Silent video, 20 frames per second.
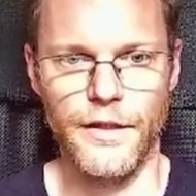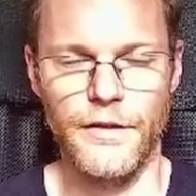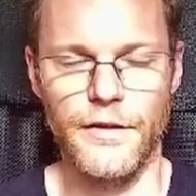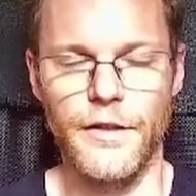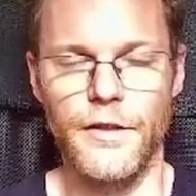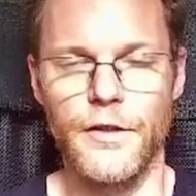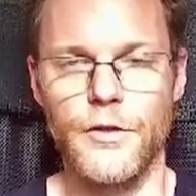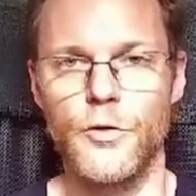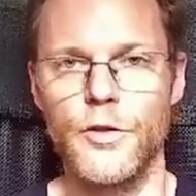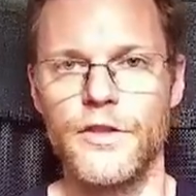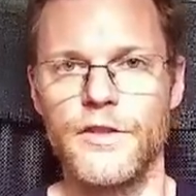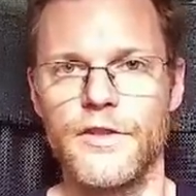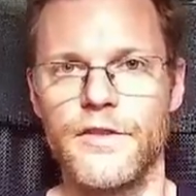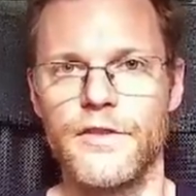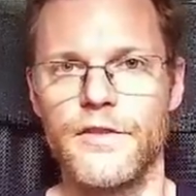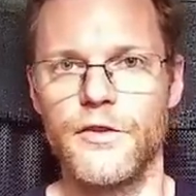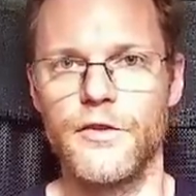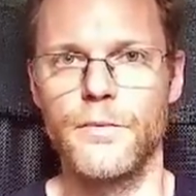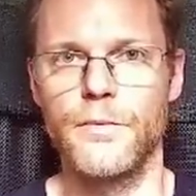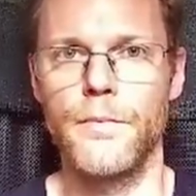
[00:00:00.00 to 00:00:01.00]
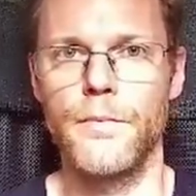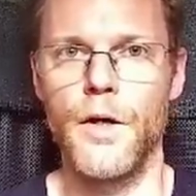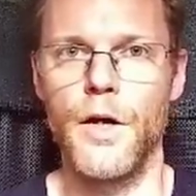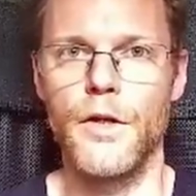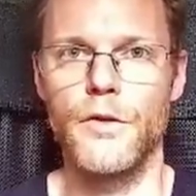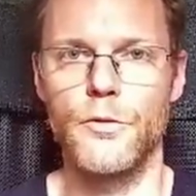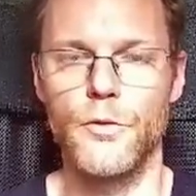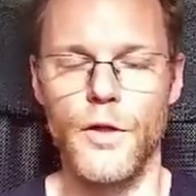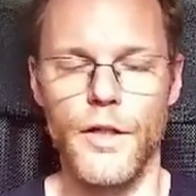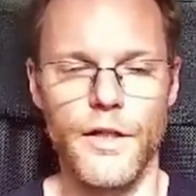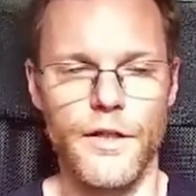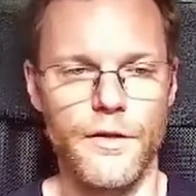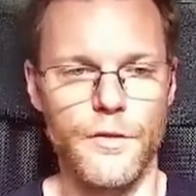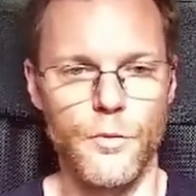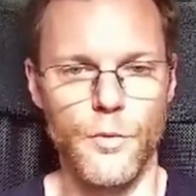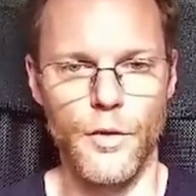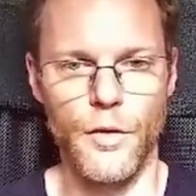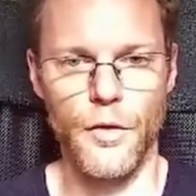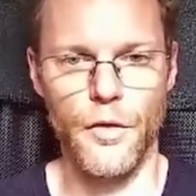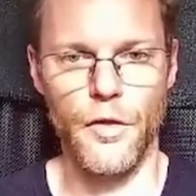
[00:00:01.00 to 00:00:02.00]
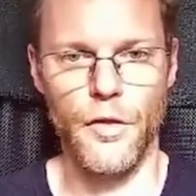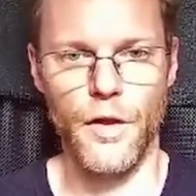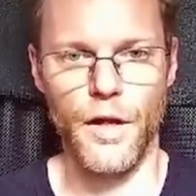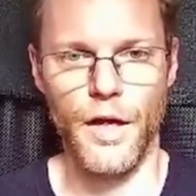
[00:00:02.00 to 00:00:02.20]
increases the spawn rate with